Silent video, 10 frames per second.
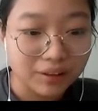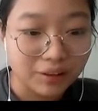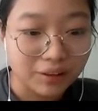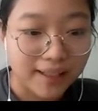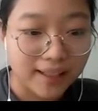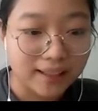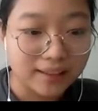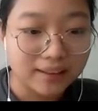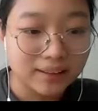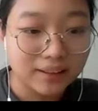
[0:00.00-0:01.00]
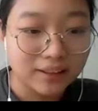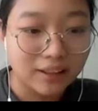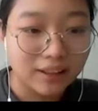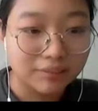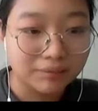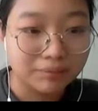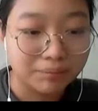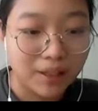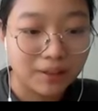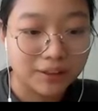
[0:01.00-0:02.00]
So by this, the
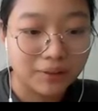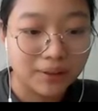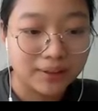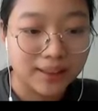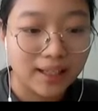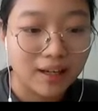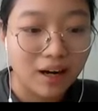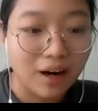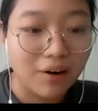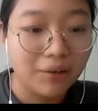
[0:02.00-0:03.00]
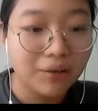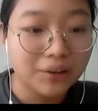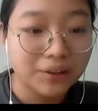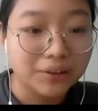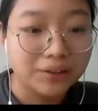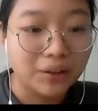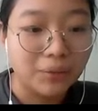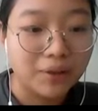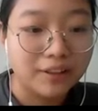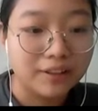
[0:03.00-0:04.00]
browser will say, oh, so
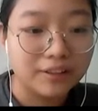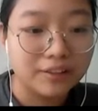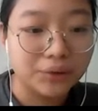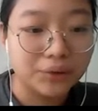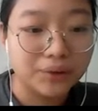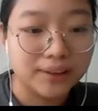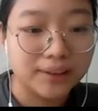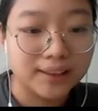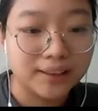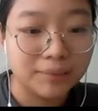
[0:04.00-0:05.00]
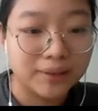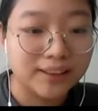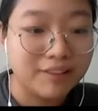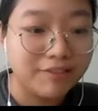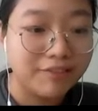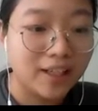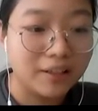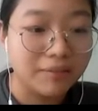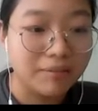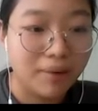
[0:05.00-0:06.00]
we choose this
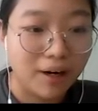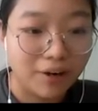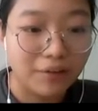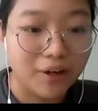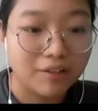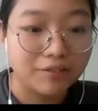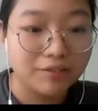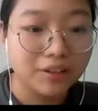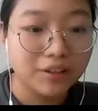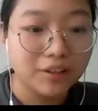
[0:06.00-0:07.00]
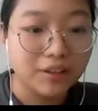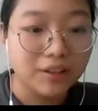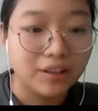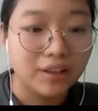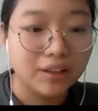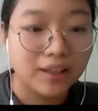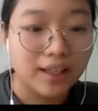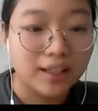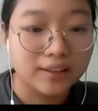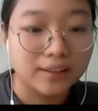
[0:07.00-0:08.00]
specific paragraph
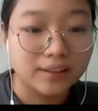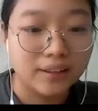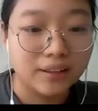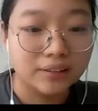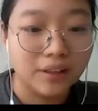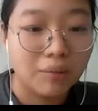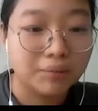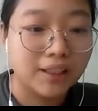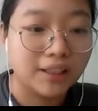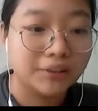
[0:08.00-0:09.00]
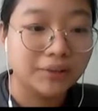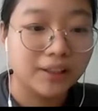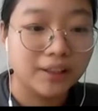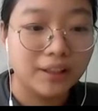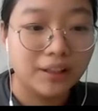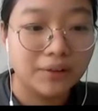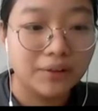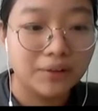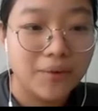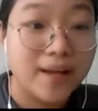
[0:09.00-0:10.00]
as the object we're gonna
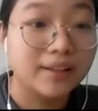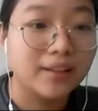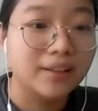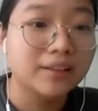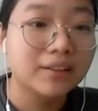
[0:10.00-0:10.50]
render.